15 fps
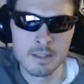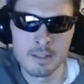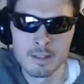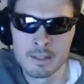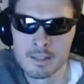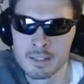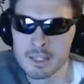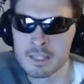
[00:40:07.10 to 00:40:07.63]

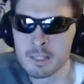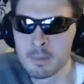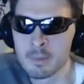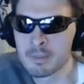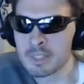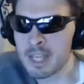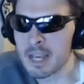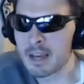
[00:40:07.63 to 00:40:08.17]
System of a
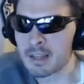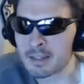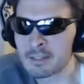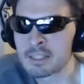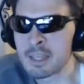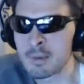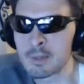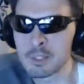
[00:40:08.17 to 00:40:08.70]
Down every
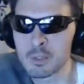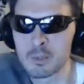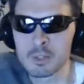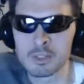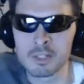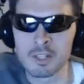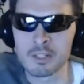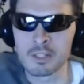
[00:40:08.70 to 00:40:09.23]
time I scored a
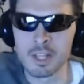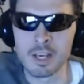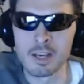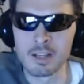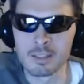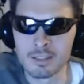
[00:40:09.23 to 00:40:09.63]
touchdown.